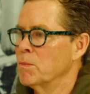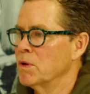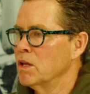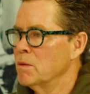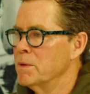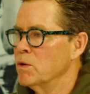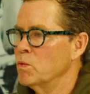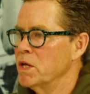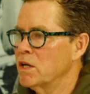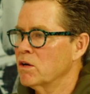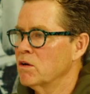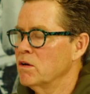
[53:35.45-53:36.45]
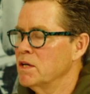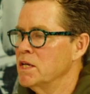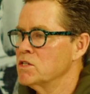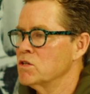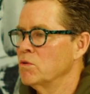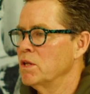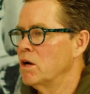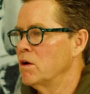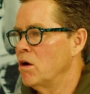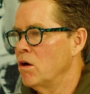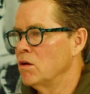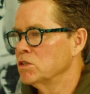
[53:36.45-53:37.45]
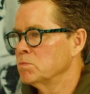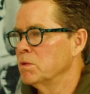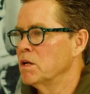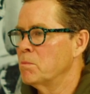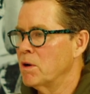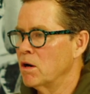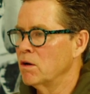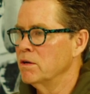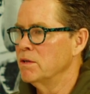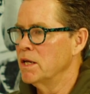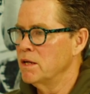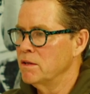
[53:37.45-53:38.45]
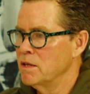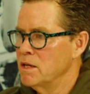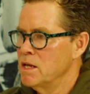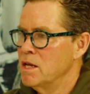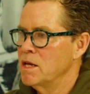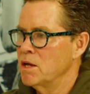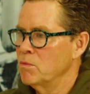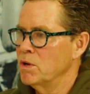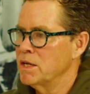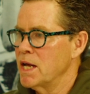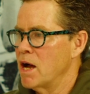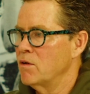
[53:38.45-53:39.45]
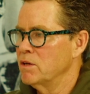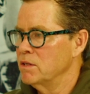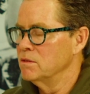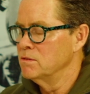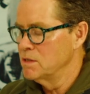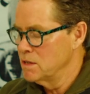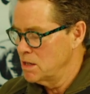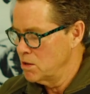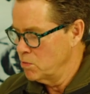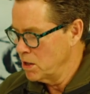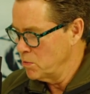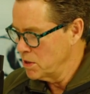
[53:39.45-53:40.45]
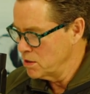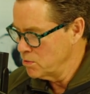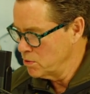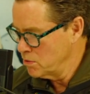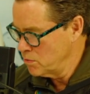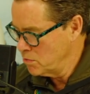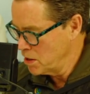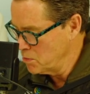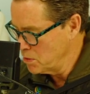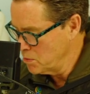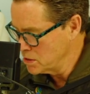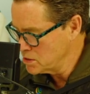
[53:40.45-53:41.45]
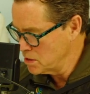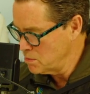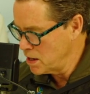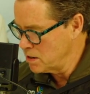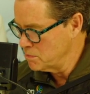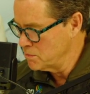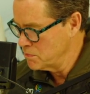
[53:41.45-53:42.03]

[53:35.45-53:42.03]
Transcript: them were a little bit weaker. Yep. And so in the hull split apart and then in it went down and away we, we we it came went part the, the weak